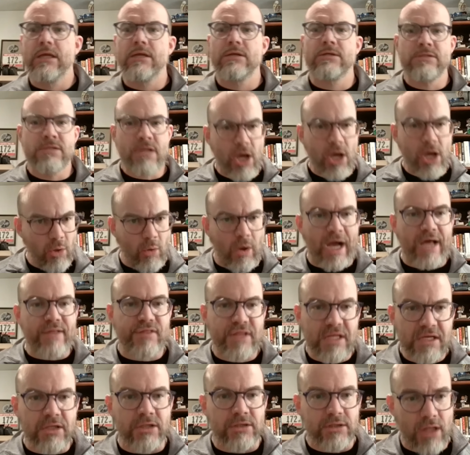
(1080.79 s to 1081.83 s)
No, I
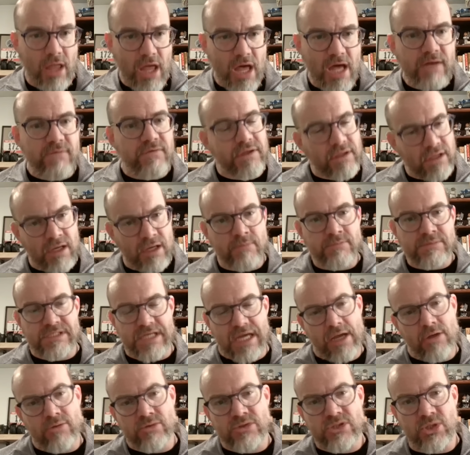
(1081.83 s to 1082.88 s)
think a lot of it comes
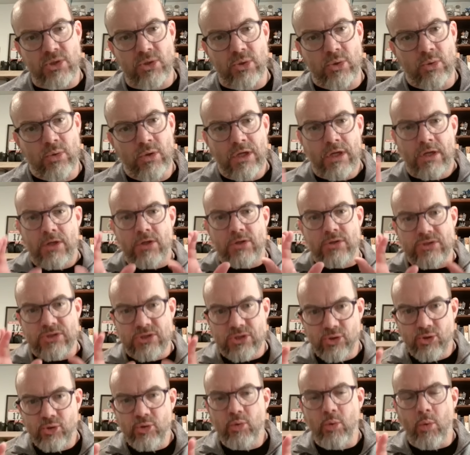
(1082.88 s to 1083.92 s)
down to
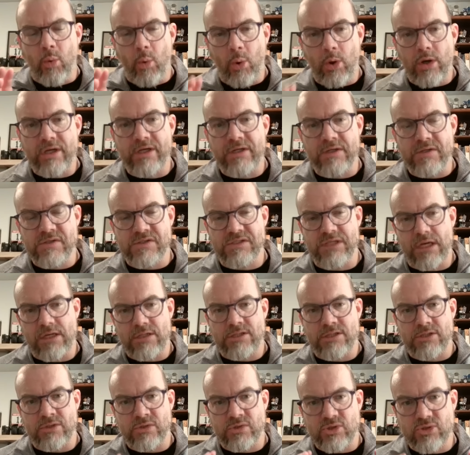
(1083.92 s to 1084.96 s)
do
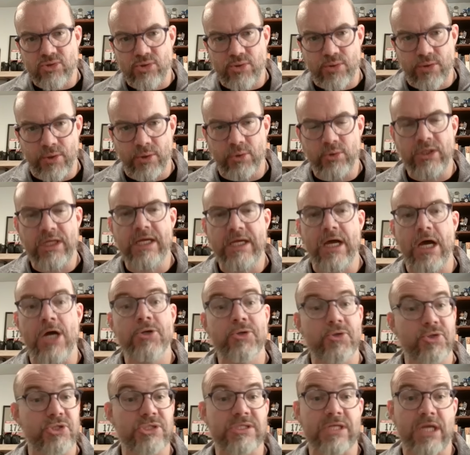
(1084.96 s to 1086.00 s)
organizations truly
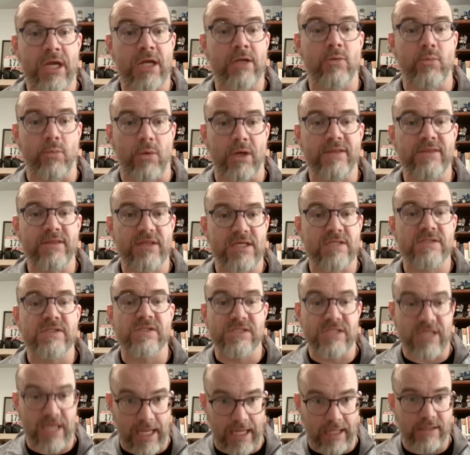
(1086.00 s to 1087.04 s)
understand what this
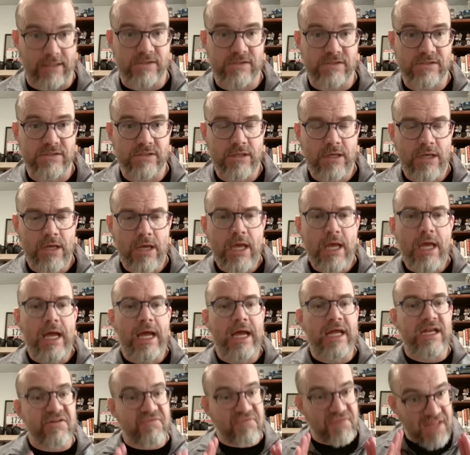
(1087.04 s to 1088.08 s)
takes?
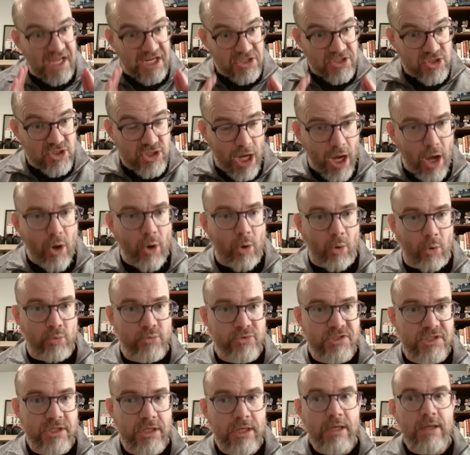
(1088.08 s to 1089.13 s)
And if they mm -hmm.
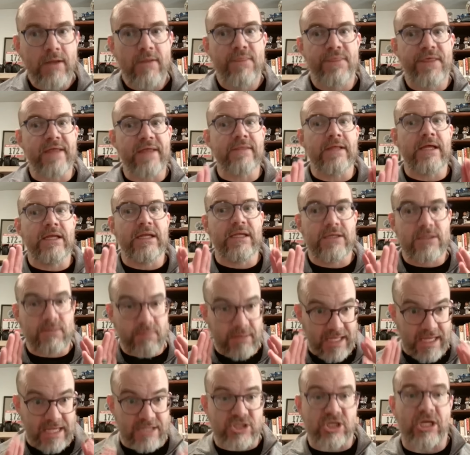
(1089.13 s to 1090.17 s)
don't, then they need to
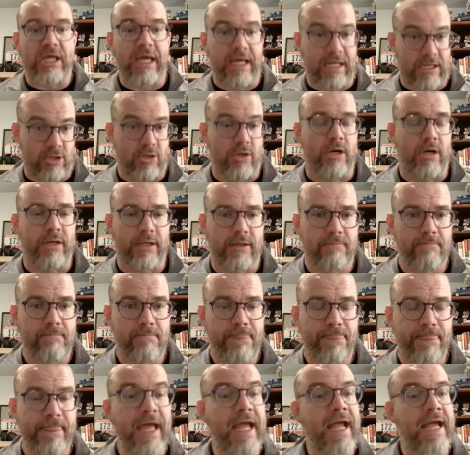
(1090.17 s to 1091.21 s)
be educated on it.
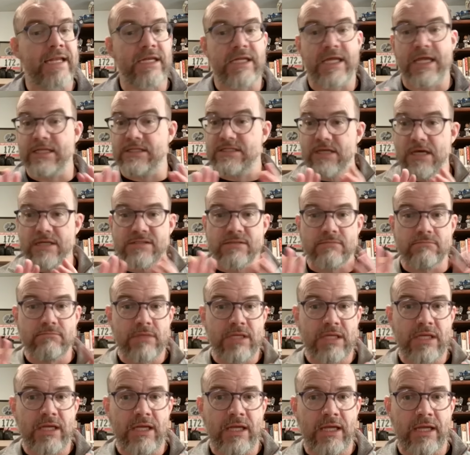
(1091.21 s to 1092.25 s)
It doesn't
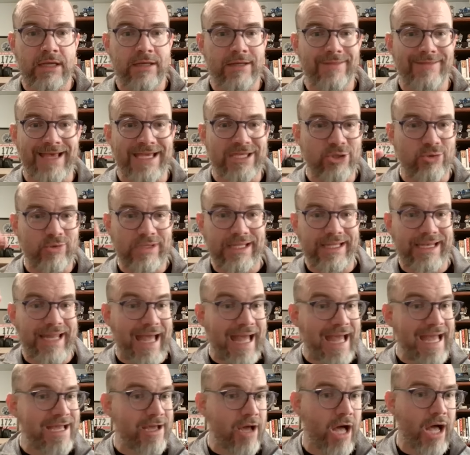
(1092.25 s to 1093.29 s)
mean that you
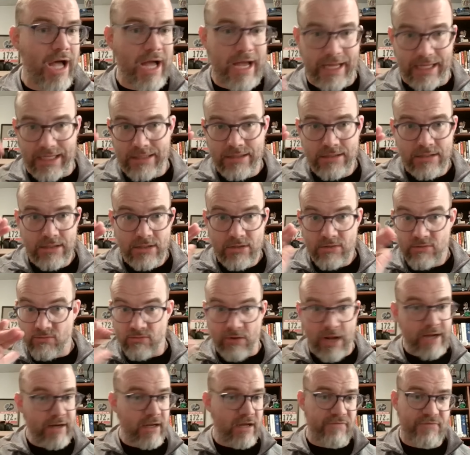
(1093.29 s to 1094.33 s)
need AI
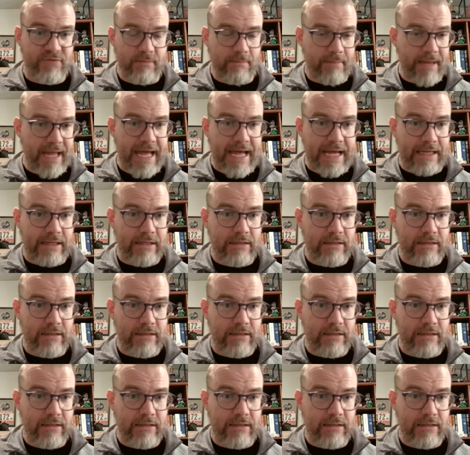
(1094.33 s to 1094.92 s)
right off the bat.